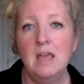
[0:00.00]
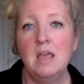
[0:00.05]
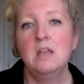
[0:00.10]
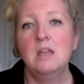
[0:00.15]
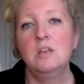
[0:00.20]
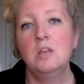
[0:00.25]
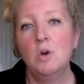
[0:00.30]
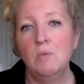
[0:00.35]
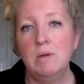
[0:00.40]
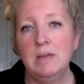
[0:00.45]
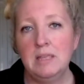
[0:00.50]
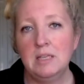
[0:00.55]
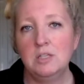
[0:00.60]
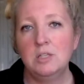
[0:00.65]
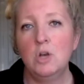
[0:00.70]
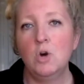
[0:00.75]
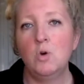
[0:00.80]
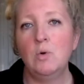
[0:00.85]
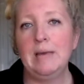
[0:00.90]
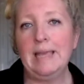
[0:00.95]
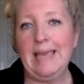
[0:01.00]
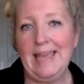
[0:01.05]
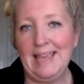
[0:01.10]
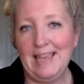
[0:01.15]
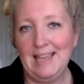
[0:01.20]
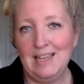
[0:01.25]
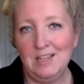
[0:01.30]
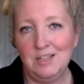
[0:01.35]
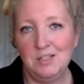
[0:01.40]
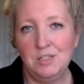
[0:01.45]
Knowing this going
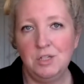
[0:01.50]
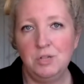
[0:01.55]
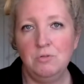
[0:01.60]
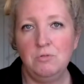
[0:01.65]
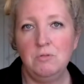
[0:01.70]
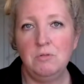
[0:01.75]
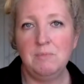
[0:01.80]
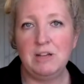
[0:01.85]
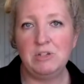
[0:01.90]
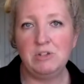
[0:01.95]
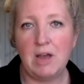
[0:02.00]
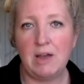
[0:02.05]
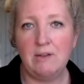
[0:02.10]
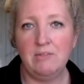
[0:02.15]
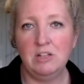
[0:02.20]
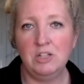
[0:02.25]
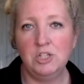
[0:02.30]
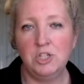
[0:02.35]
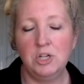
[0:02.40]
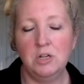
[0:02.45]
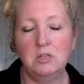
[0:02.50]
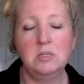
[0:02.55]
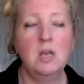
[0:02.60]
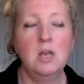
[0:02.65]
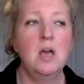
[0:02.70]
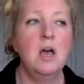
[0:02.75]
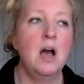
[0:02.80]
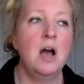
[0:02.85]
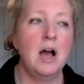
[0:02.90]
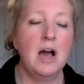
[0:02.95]
into my travel insurance,
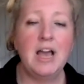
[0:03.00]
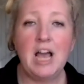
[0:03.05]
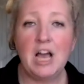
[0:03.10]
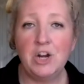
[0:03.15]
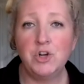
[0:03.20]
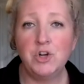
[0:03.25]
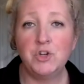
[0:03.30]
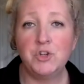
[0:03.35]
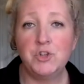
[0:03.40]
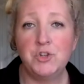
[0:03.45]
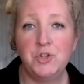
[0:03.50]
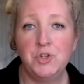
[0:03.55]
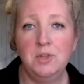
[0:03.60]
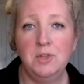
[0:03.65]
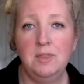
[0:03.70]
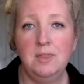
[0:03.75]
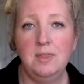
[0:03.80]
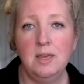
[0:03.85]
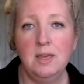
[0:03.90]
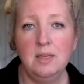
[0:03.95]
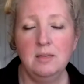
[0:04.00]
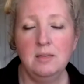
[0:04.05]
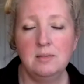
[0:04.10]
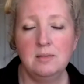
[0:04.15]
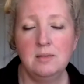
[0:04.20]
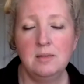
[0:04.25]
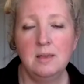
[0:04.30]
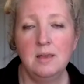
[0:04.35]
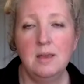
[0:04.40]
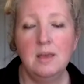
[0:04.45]
I understood
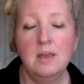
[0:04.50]
this.